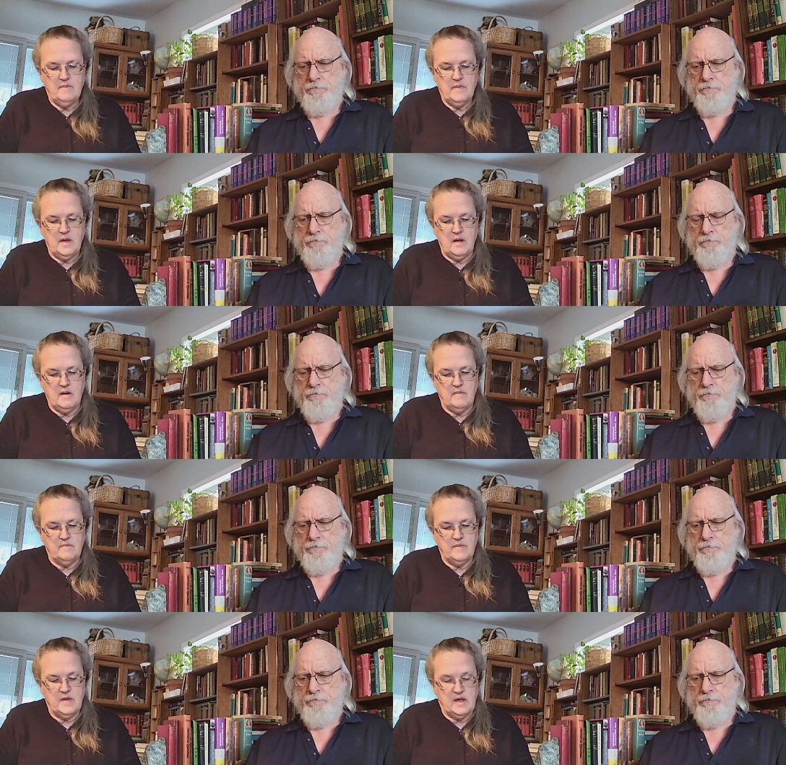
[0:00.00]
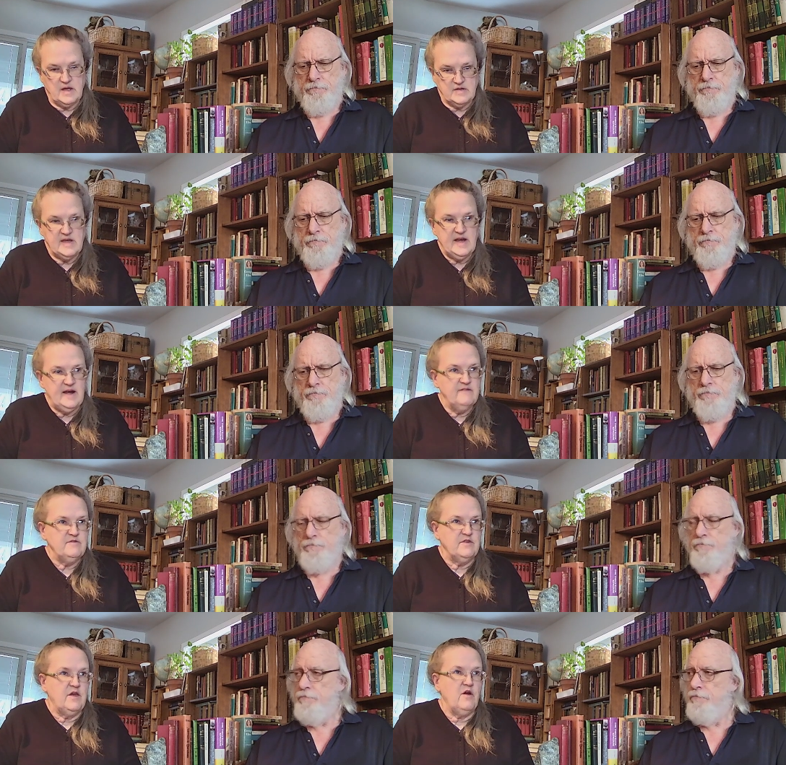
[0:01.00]
Speaker 1: Um, because he
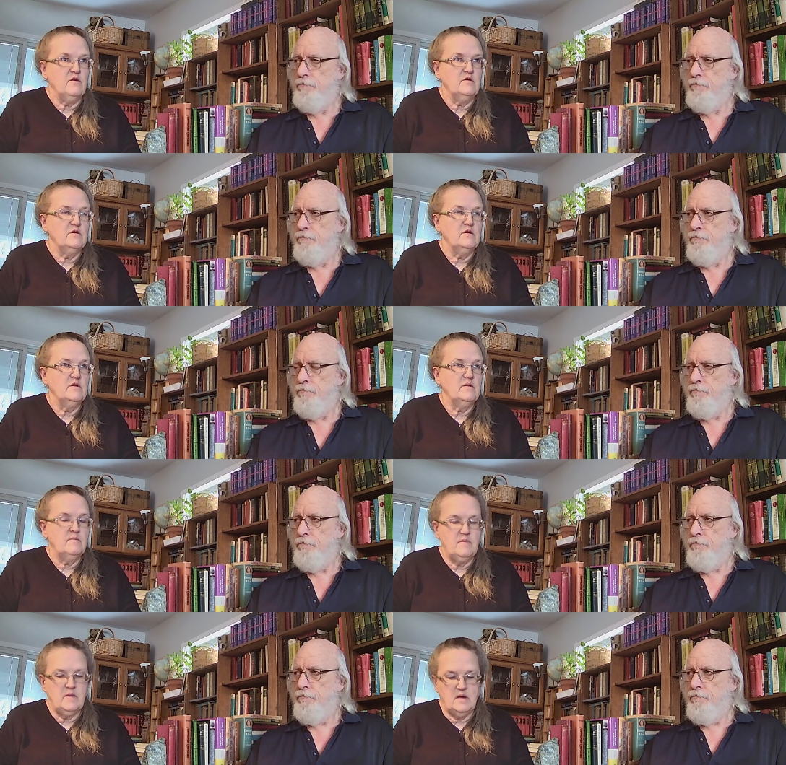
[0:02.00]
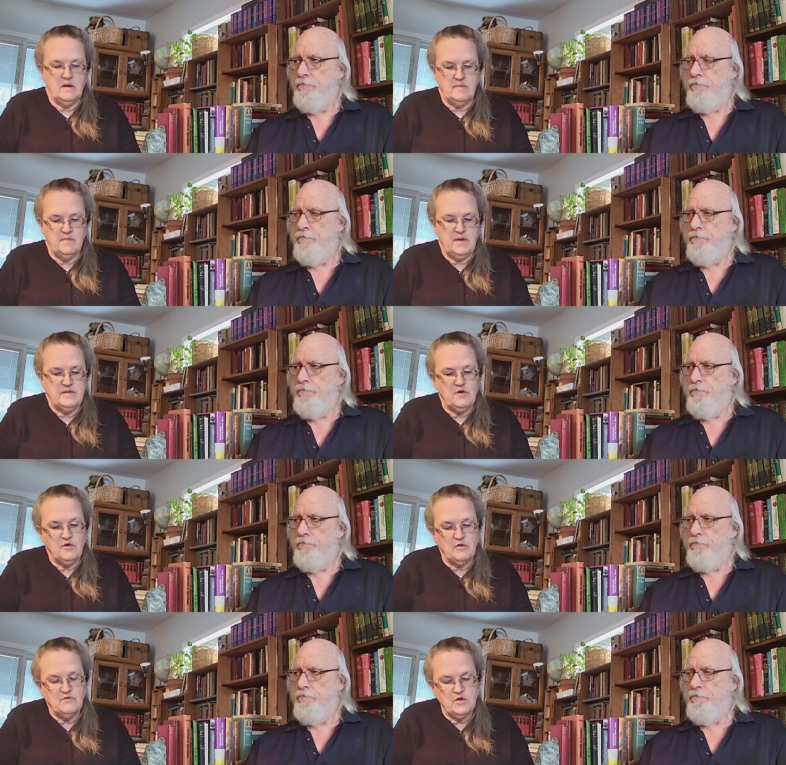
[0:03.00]
lived there, um, but
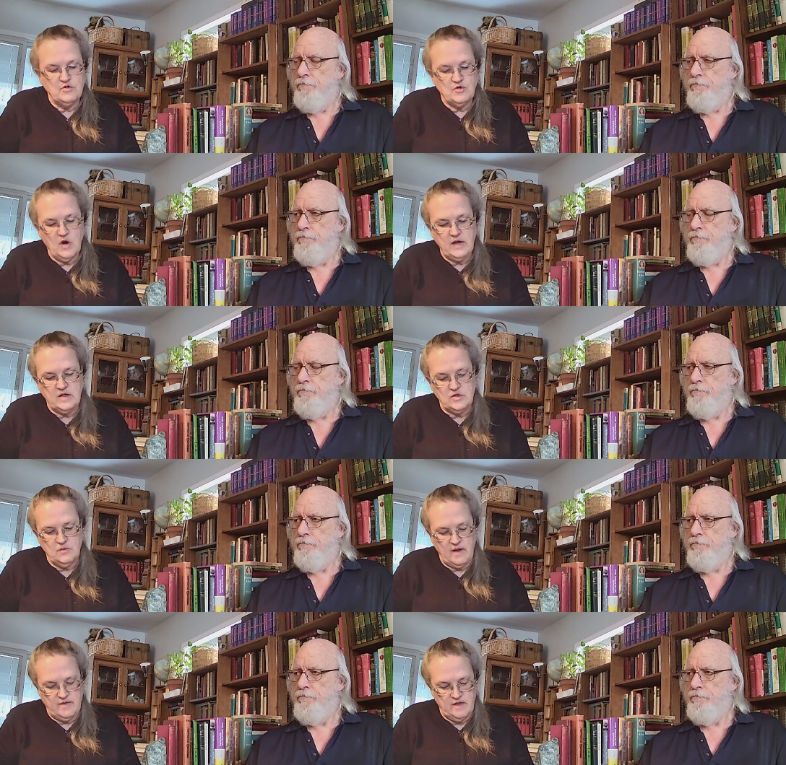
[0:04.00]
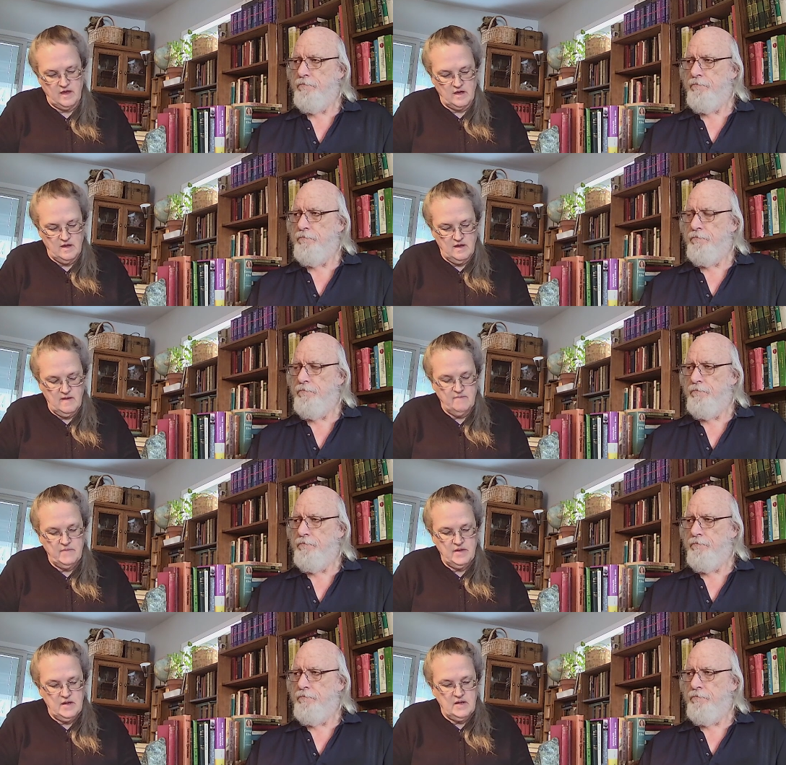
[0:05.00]
they're they're trying to, I think,
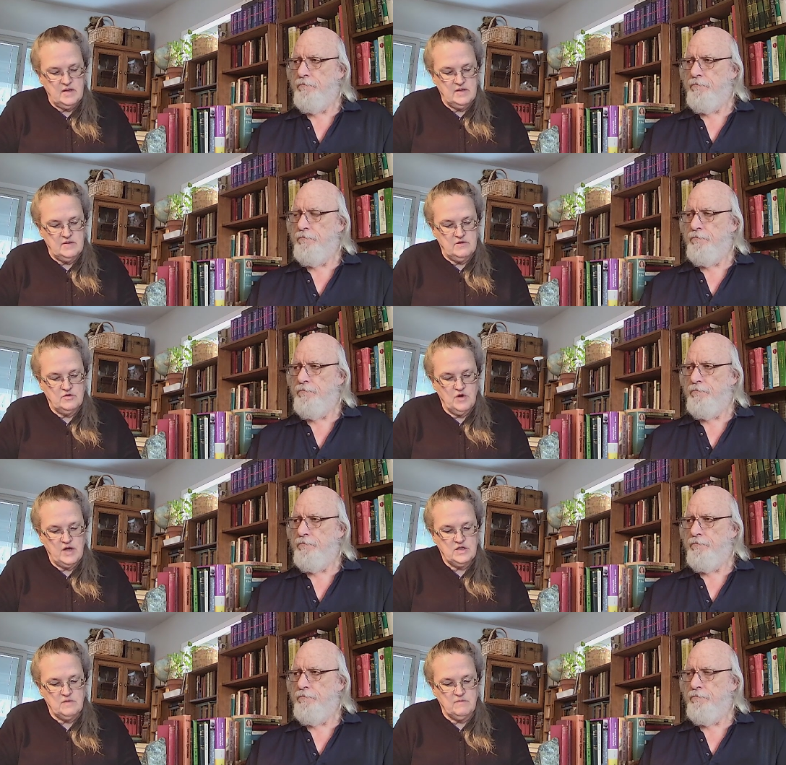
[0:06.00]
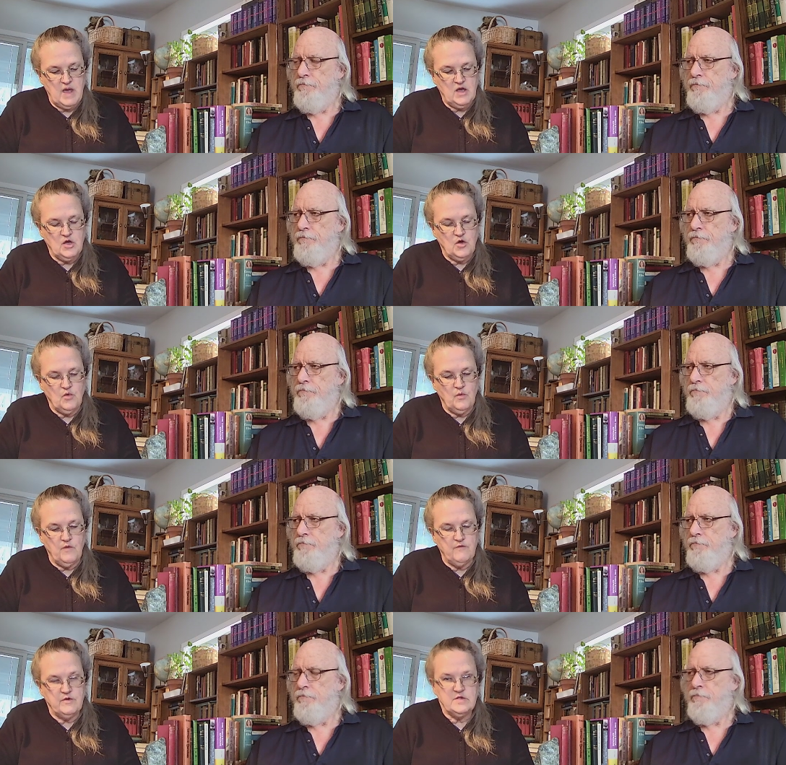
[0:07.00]
they're trying to make you,
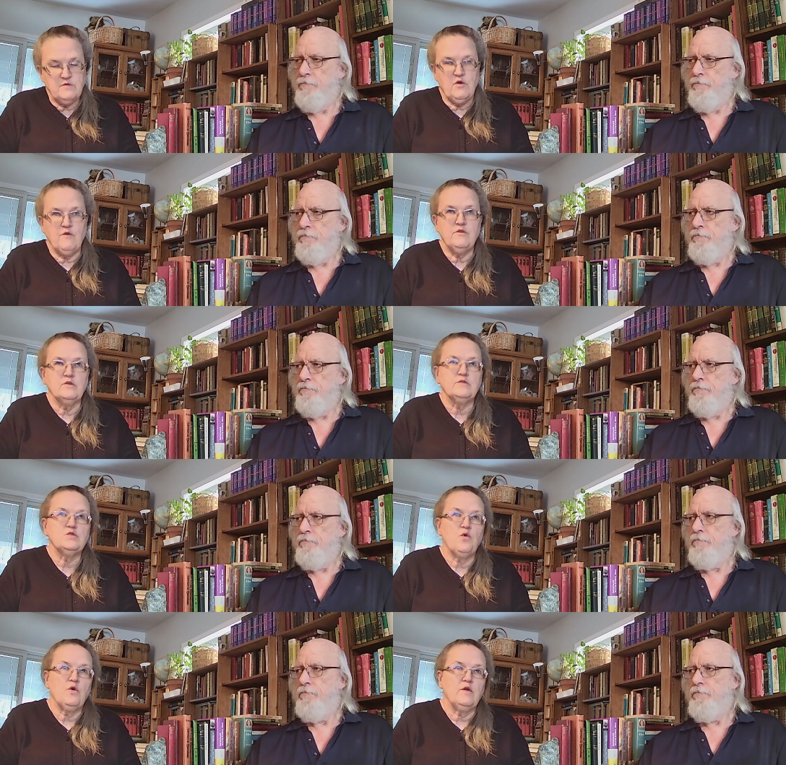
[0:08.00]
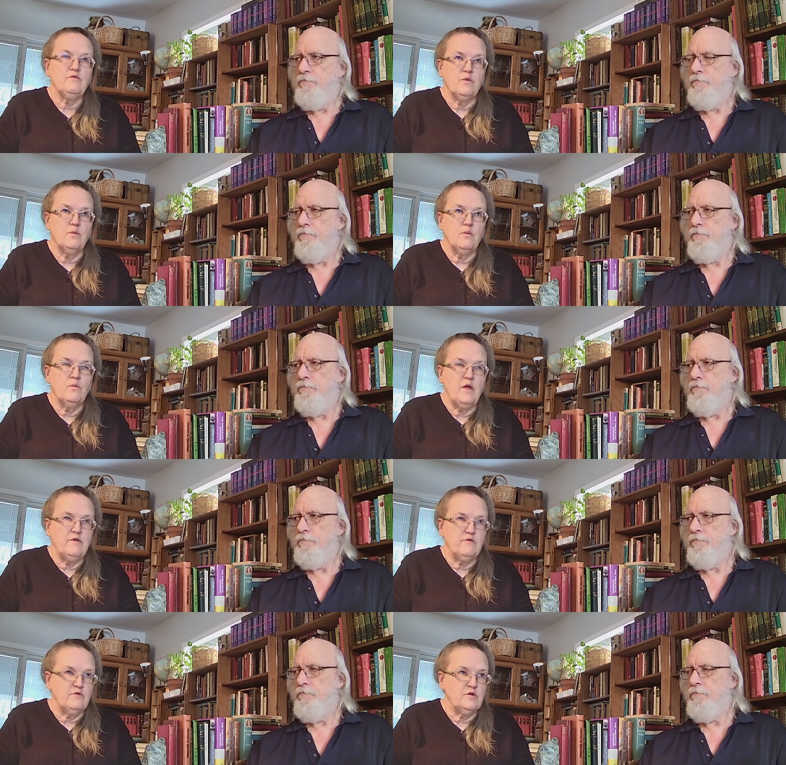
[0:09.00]
first of all, feel sorry for
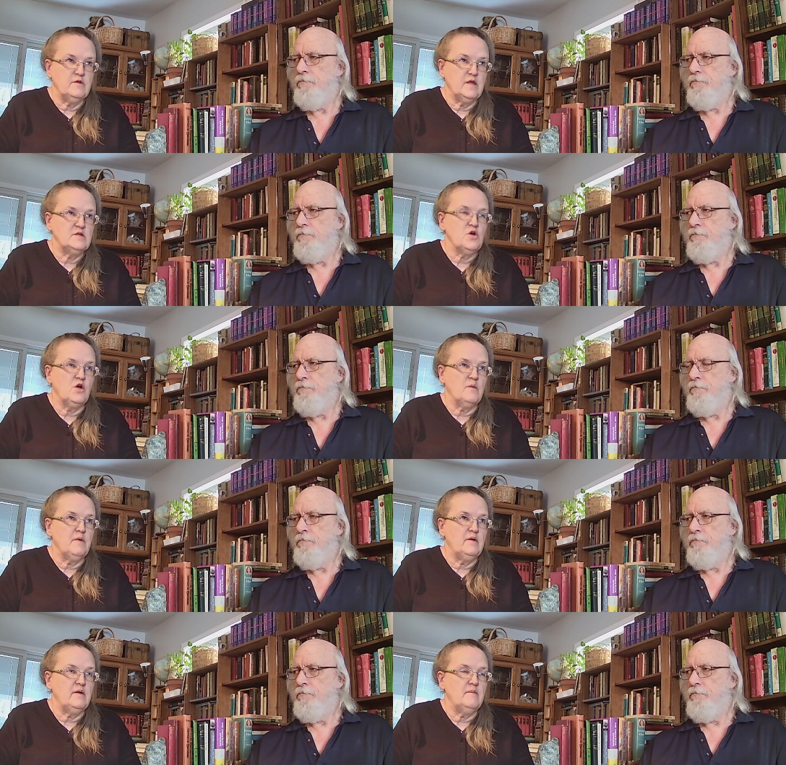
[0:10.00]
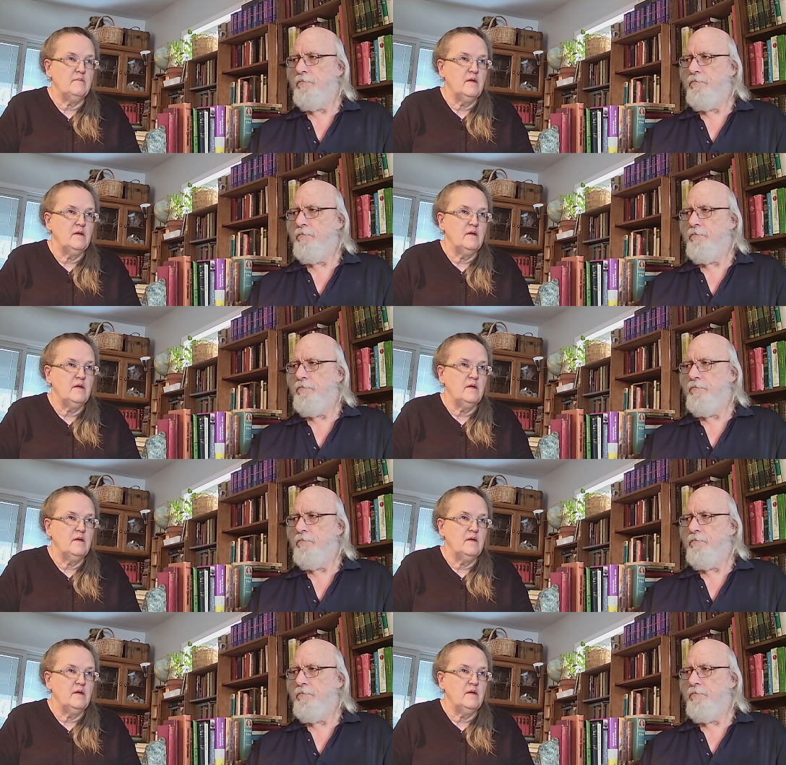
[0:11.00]
Rutherford, and they talk about him